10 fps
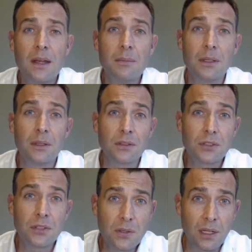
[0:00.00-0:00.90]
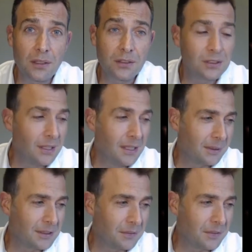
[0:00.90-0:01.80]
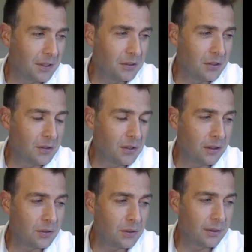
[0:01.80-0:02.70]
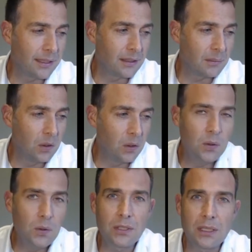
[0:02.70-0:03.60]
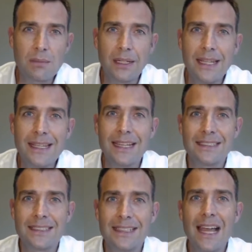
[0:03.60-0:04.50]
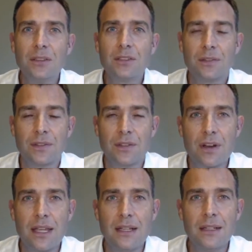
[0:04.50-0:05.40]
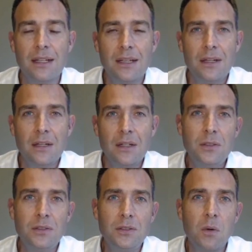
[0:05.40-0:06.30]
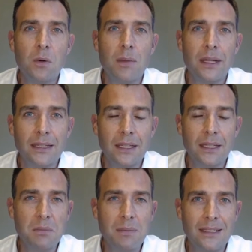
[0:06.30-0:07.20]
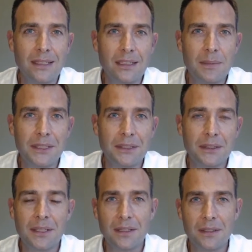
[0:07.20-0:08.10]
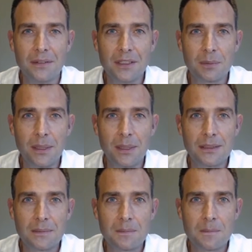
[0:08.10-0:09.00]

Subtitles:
But not too close, because if you go too close, you'll end up losing money getting out of the trade, losing more money than you made in commission in the first place.